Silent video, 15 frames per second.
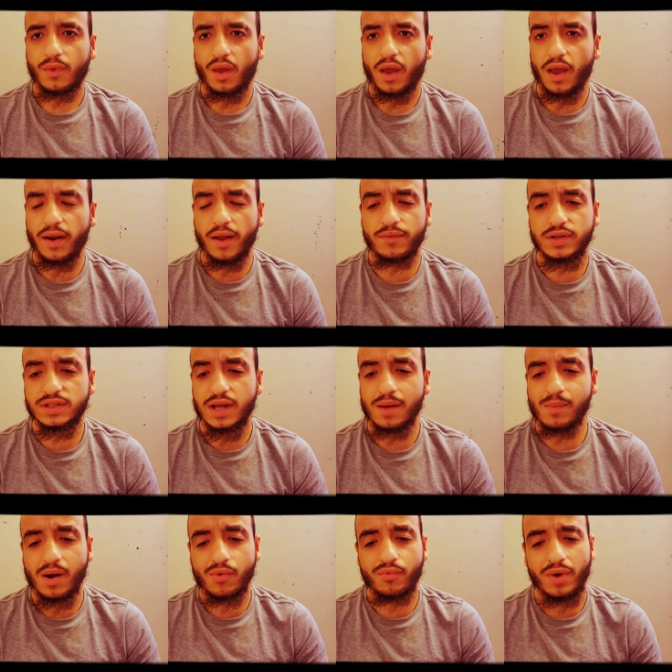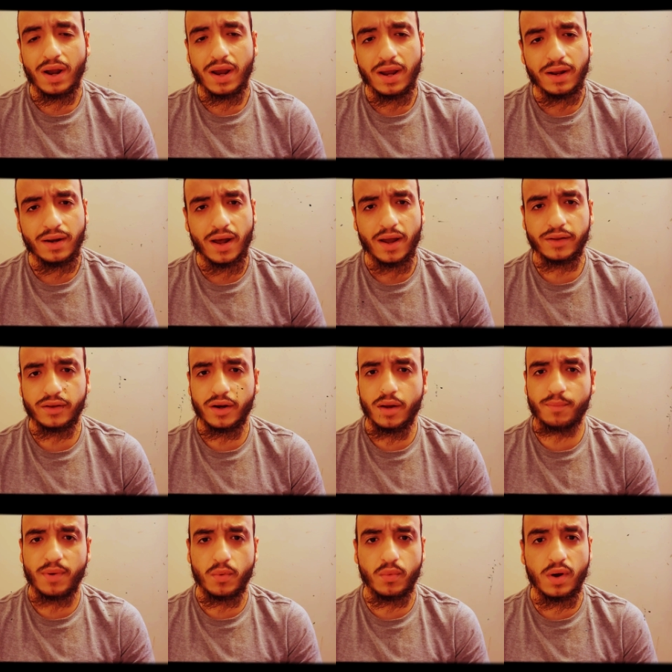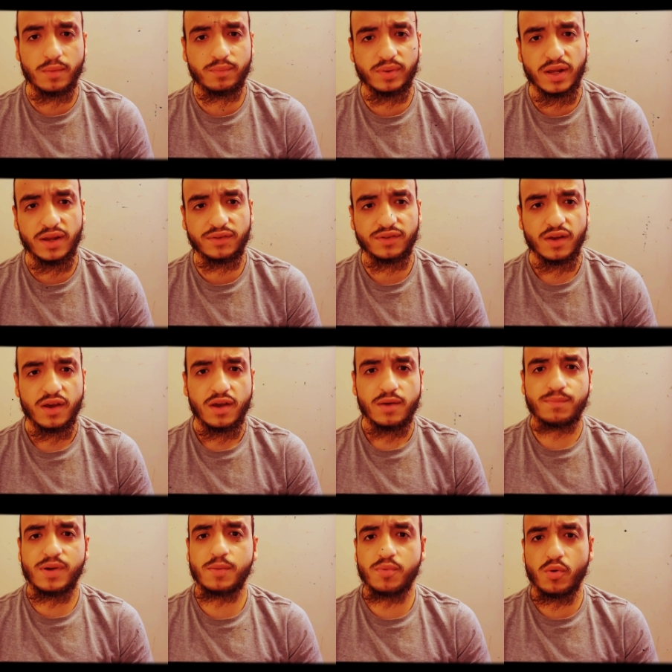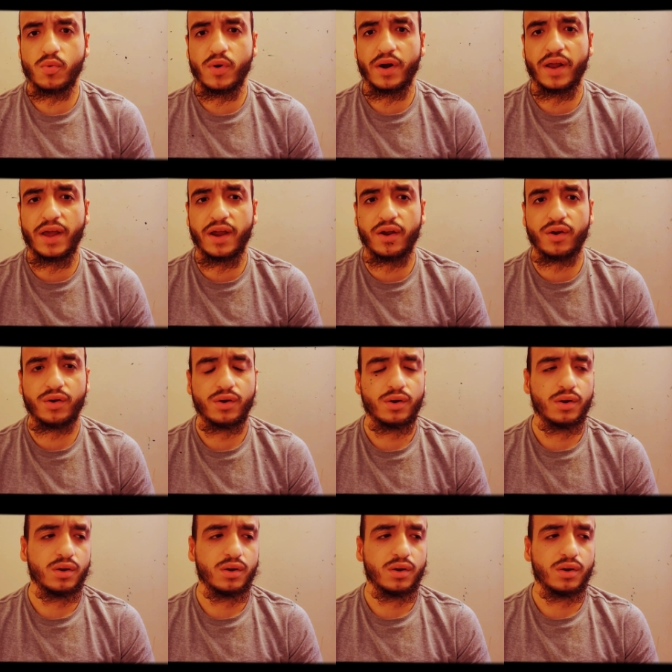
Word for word: And every time I ran, I ended up in one place. People were there.